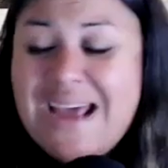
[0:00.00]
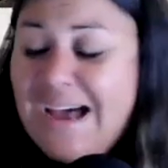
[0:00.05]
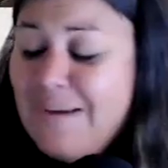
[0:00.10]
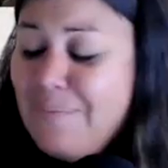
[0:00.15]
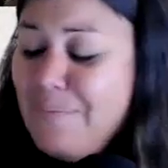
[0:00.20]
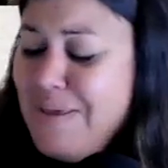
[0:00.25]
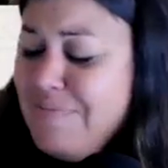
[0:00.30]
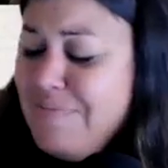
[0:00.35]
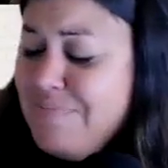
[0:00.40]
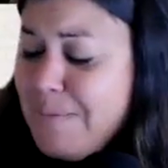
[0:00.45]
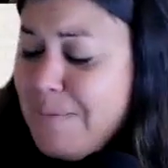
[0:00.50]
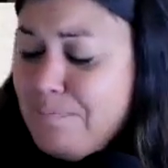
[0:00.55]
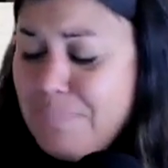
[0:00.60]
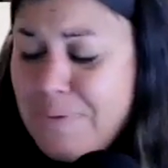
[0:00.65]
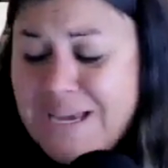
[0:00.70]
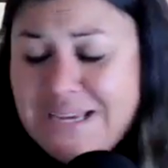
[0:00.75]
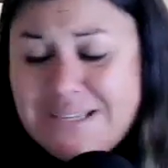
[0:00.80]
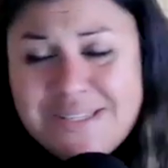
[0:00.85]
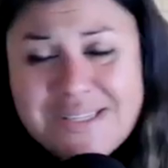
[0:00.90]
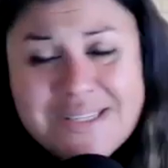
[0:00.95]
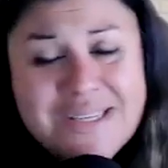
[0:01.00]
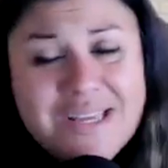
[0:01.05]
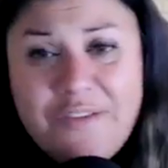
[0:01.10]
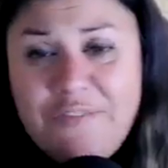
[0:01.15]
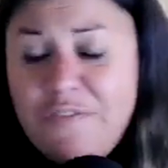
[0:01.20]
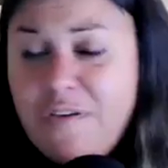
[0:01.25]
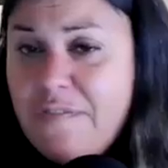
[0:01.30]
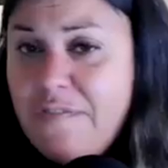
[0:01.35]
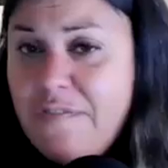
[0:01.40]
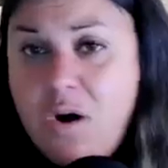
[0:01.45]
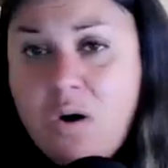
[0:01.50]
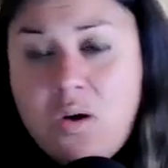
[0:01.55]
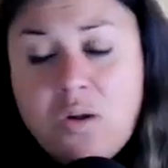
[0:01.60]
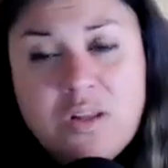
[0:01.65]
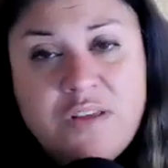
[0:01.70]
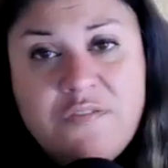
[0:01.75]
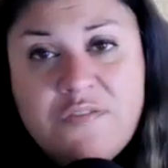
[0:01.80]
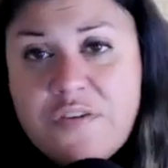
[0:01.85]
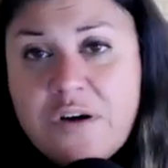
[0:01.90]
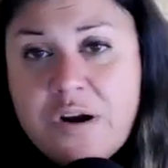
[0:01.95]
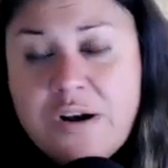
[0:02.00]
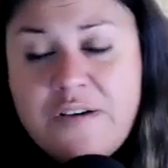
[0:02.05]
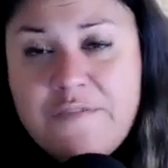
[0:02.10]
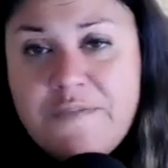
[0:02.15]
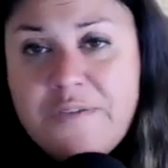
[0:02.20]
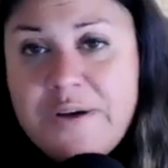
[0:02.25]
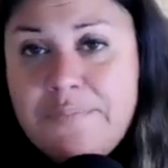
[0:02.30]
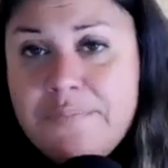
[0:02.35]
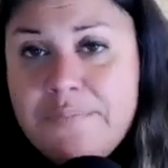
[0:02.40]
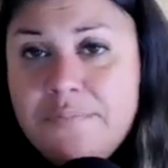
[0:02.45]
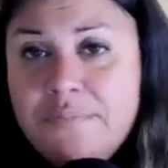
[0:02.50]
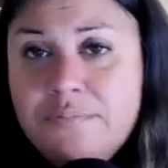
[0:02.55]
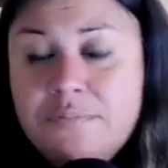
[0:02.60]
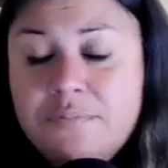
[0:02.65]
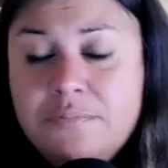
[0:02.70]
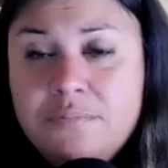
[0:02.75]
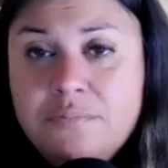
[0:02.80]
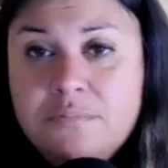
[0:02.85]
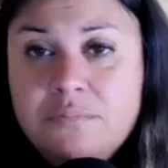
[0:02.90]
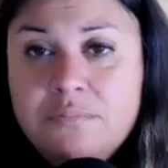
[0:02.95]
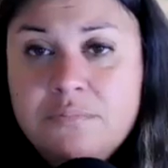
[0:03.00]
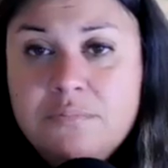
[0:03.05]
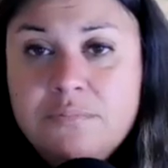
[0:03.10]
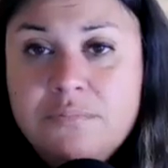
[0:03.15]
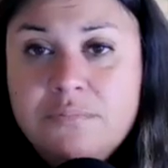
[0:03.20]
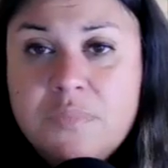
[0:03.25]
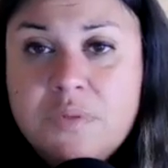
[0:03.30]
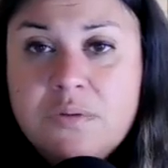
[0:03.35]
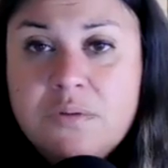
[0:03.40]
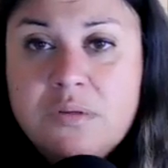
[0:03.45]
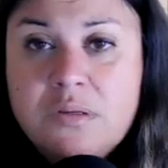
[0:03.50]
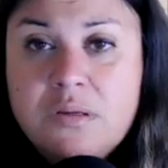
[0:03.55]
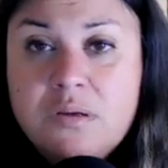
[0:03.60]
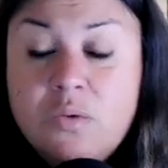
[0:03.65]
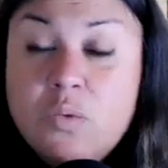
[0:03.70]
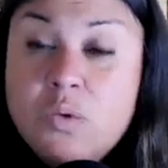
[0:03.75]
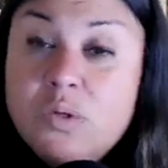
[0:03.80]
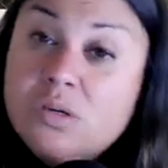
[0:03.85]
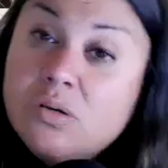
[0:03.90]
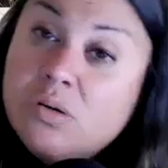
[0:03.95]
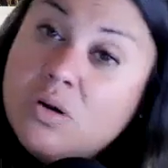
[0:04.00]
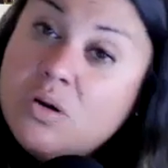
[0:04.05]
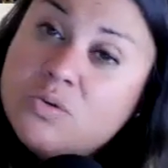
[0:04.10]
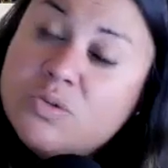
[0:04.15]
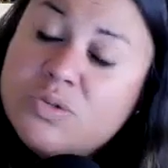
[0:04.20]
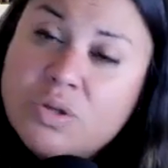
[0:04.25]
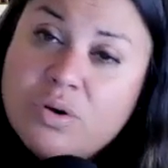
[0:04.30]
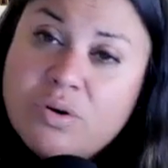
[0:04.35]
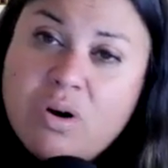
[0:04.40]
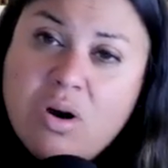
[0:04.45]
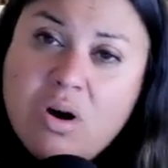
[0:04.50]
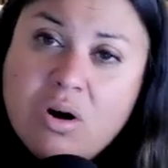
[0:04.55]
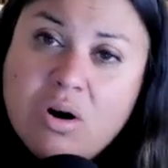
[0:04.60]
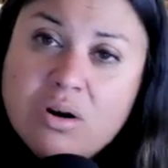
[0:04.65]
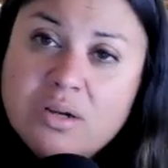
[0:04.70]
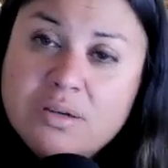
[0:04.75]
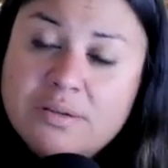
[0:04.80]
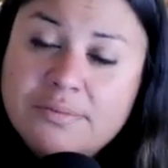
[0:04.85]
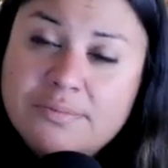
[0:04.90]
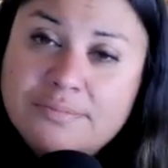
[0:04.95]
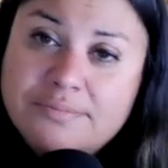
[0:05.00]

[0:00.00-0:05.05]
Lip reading: having the best gift of all in front of them will close their heart.